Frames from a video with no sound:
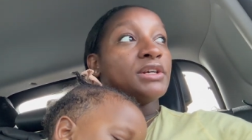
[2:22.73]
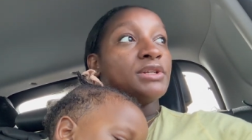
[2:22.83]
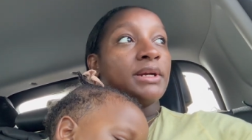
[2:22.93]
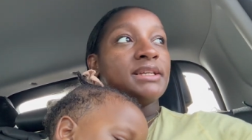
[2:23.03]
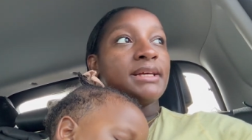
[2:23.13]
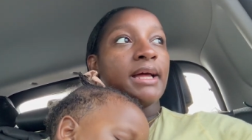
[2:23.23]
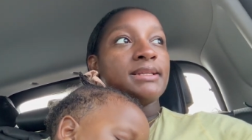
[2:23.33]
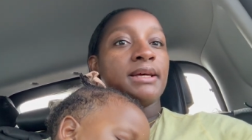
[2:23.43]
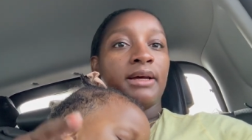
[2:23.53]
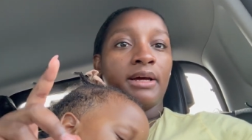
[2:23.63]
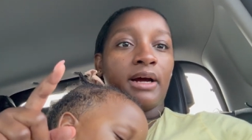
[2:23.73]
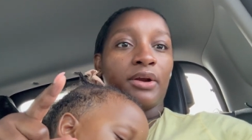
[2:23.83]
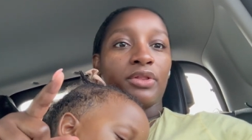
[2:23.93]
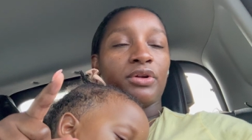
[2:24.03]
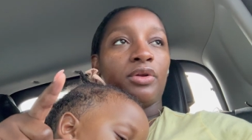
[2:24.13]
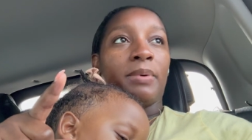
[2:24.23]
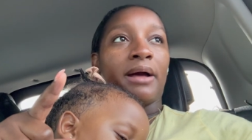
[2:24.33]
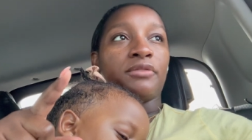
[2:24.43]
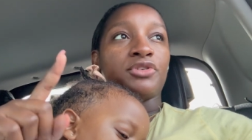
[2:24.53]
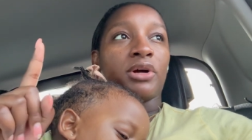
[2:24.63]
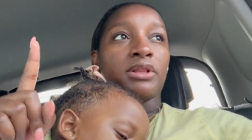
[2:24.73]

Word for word: So I need to get another little pack of truck,